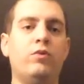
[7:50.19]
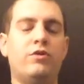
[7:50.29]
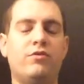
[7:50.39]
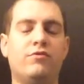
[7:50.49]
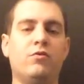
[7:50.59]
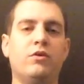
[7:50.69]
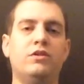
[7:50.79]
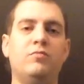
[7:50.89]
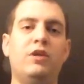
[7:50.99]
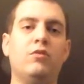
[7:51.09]
which is going
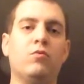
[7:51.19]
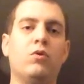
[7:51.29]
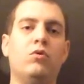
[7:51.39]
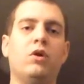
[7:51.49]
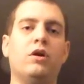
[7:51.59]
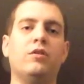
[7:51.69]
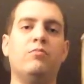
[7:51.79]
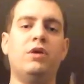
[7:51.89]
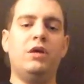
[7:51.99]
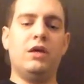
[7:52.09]
to be the roll on the
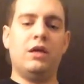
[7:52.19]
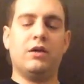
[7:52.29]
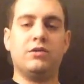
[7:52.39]
beginning.